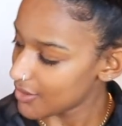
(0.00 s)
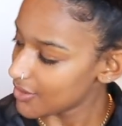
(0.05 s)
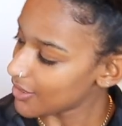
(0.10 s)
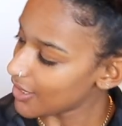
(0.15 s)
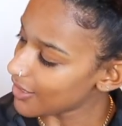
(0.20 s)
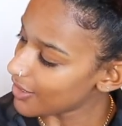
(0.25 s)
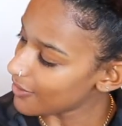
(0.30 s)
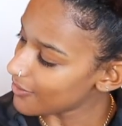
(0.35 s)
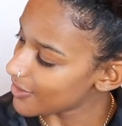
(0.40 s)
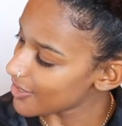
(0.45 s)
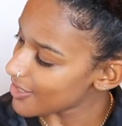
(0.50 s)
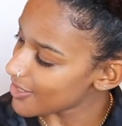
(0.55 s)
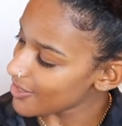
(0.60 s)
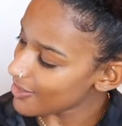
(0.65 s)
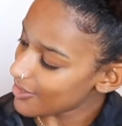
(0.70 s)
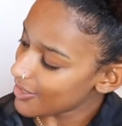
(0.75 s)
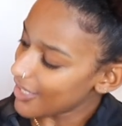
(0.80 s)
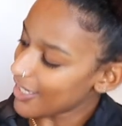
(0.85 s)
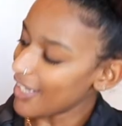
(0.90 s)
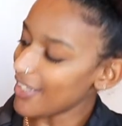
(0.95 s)
I love this
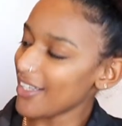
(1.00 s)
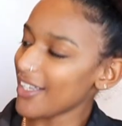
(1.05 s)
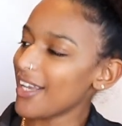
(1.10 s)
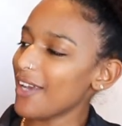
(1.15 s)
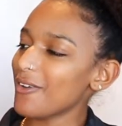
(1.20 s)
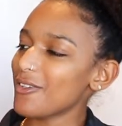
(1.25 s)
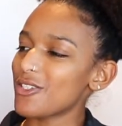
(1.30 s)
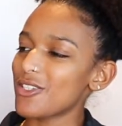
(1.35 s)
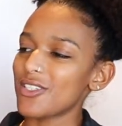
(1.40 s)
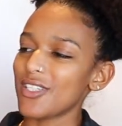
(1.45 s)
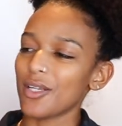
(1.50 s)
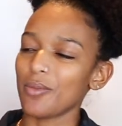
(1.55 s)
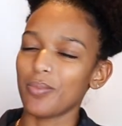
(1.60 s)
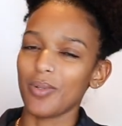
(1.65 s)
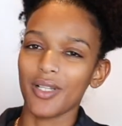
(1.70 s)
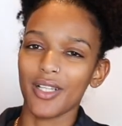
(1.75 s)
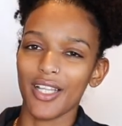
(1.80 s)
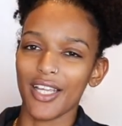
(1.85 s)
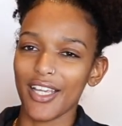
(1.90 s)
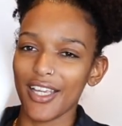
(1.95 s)
little, like, I like how it's just like
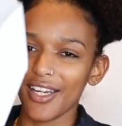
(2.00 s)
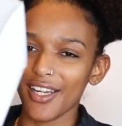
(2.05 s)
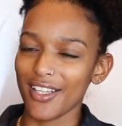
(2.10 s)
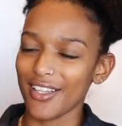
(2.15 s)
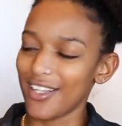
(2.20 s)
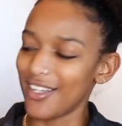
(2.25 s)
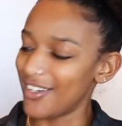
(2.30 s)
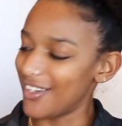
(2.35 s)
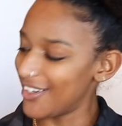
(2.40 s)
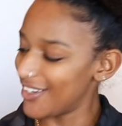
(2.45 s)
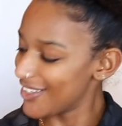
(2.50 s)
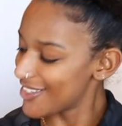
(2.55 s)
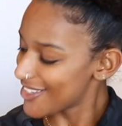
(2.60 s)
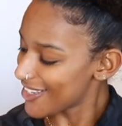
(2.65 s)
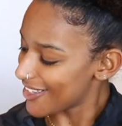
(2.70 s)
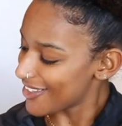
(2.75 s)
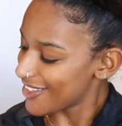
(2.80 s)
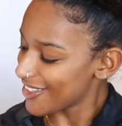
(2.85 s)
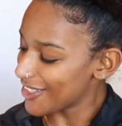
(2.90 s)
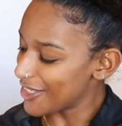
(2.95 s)
plain, and then it's
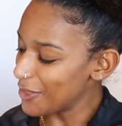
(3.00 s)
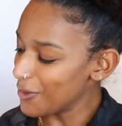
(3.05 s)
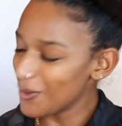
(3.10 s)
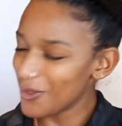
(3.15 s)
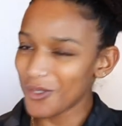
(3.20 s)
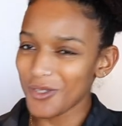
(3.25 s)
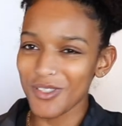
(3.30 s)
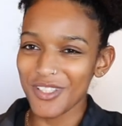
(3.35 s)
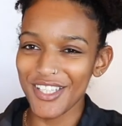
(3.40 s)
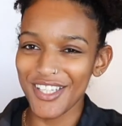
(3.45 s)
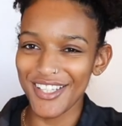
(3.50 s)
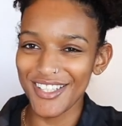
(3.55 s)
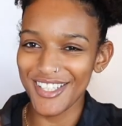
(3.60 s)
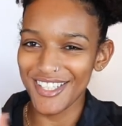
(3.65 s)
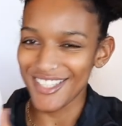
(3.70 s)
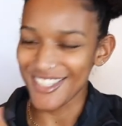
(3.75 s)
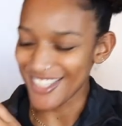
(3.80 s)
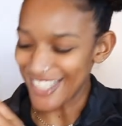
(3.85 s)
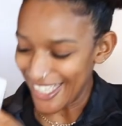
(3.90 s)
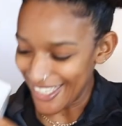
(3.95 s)
got the cute little thing on
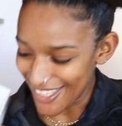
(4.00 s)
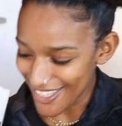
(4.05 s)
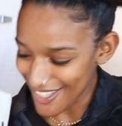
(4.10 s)
the inside.